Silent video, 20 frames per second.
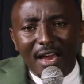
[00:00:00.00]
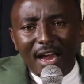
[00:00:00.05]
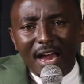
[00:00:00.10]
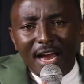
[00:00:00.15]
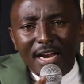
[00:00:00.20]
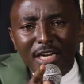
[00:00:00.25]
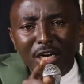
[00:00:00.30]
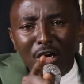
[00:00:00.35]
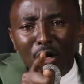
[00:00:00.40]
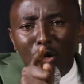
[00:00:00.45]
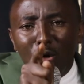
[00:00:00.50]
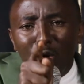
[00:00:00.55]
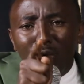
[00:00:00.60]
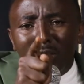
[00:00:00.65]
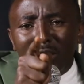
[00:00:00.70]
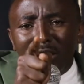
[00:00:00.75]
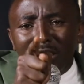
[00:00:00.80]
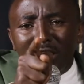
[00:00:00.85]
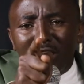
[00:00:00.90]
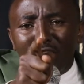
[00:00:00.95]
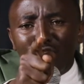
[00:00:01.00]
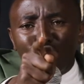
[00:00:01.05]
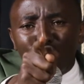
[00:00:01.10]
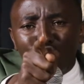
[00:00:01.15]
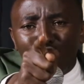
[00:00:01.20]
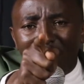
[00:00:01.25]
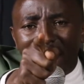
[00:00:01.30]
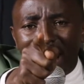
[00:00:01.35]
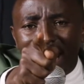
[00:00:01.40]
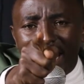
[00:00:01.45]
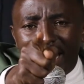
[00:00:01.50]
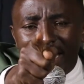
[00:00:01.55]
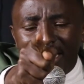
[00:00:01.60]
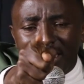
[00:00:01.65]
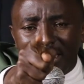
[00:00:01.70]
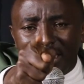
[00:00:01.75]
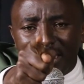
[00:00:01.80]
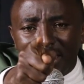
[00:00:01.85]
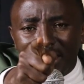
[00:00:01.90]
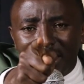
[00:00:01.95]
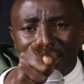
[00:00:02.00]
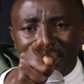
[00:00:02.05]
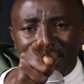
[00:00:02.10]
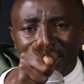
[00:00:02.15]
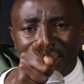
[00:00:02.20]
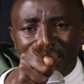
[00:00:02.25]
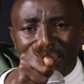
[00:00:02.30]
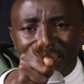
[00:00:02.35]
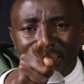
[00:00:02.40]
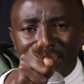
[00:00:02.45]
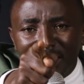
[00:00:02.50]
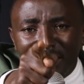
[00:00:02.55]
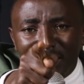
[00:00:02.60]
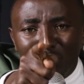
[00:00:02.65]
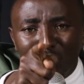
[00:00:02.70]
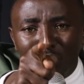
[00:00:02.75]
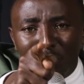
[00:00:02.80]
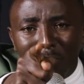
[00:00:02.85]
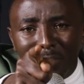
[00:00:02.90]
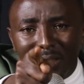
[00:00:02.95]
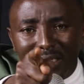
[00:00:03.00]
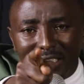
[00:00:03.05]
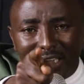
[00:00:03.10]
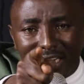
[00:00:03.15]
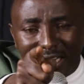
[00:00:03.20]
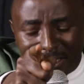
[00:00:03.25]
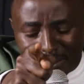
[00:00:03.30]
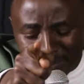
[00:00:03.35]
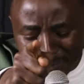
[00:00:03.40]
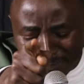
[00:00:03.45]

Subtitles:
and looked straight to Peter.